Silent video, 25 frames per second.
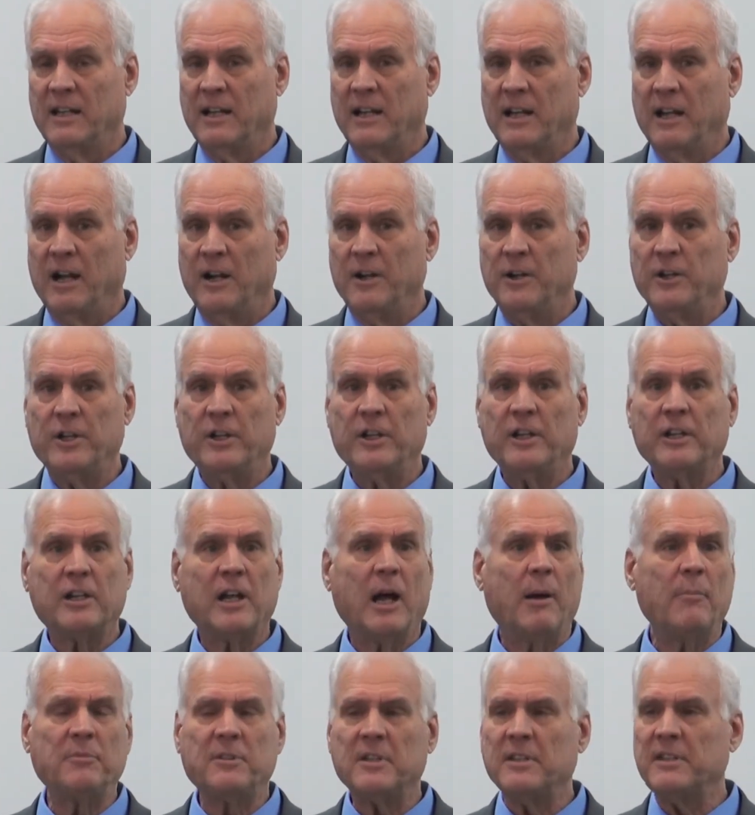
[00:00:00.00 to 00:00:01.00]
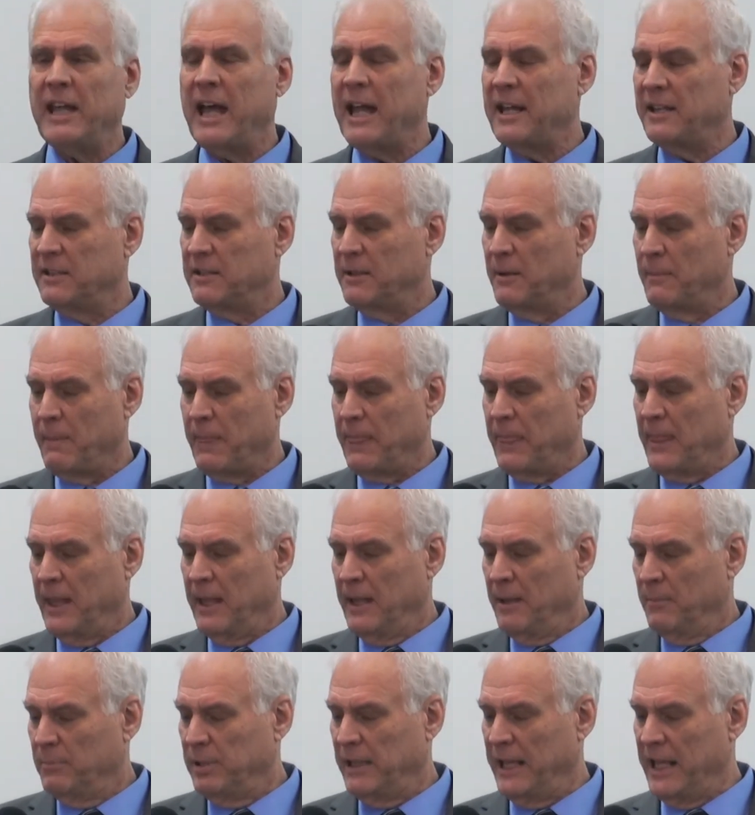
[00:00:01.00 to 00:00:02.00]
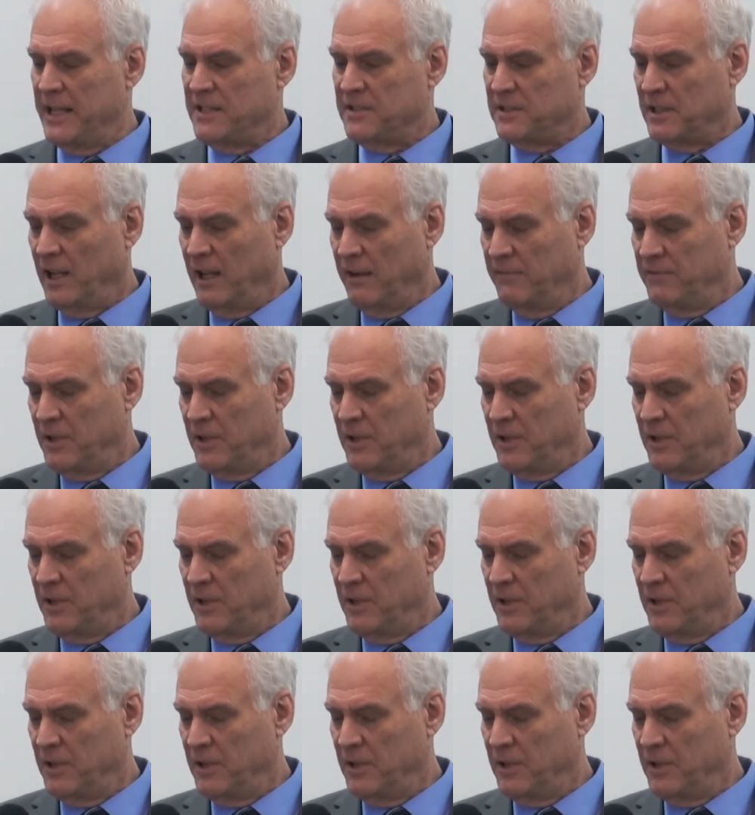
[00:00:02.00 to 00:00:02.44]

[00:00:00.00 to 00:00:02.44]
Are you going to come to that place of